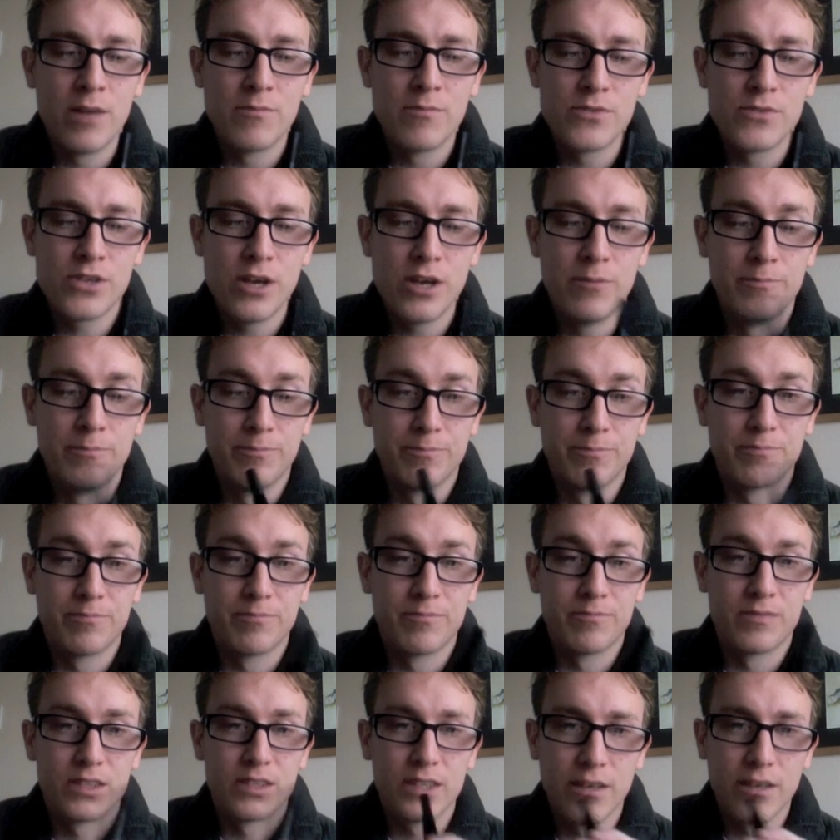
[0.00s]
So
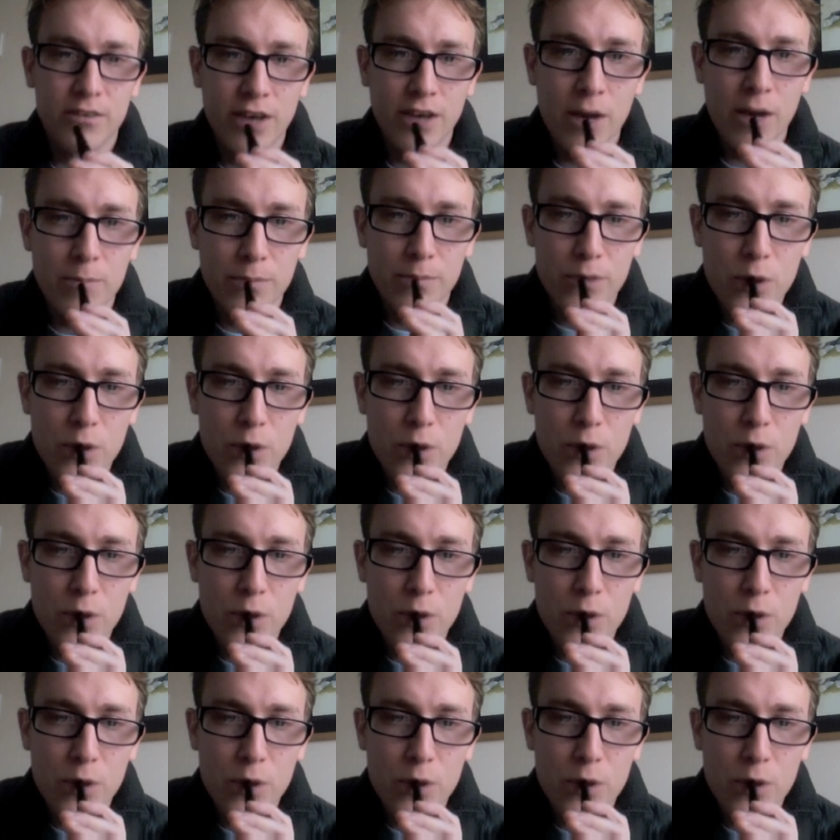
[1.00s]
let's give it a go.